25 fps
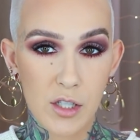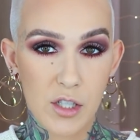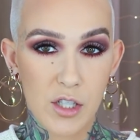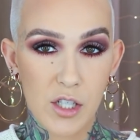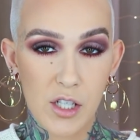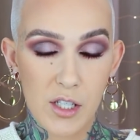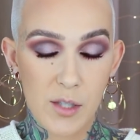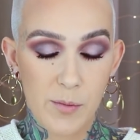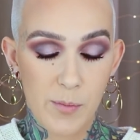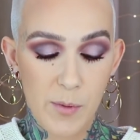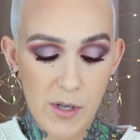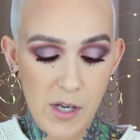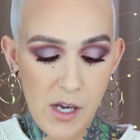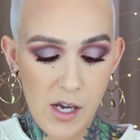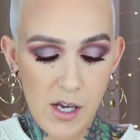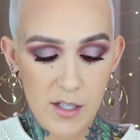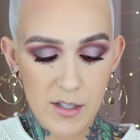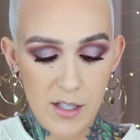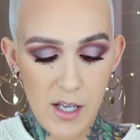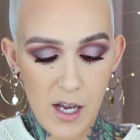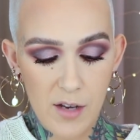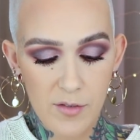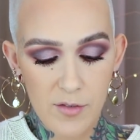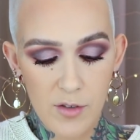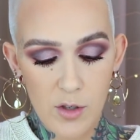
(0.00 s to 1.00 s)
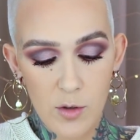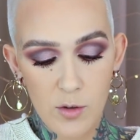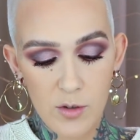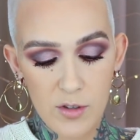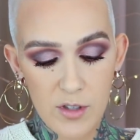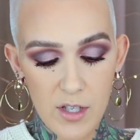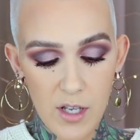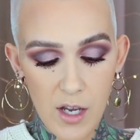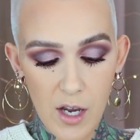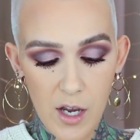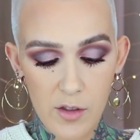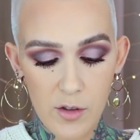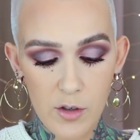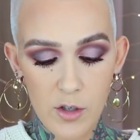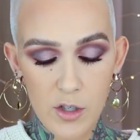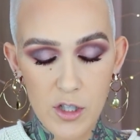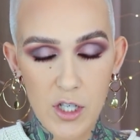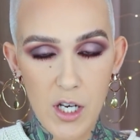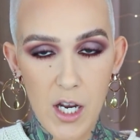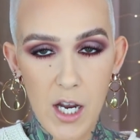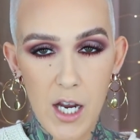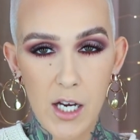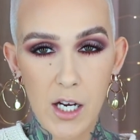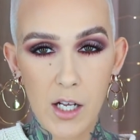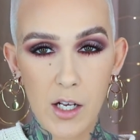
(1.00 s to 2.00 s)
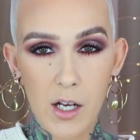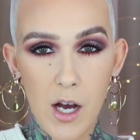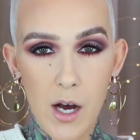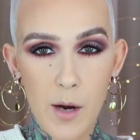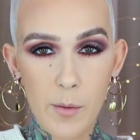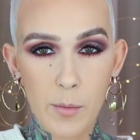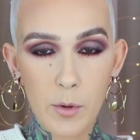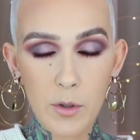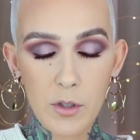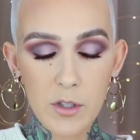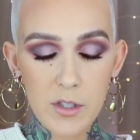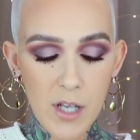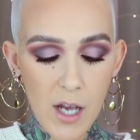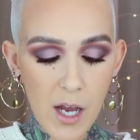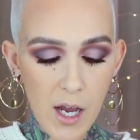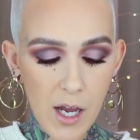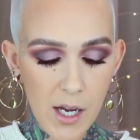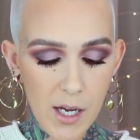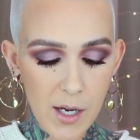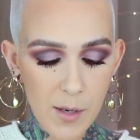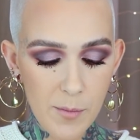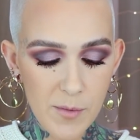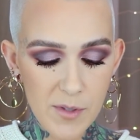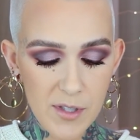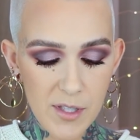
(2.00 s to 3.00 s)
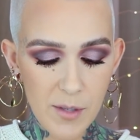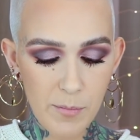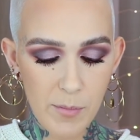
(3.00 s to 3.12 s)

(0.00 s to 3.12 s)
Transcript: just because I've used the other shade a couple times,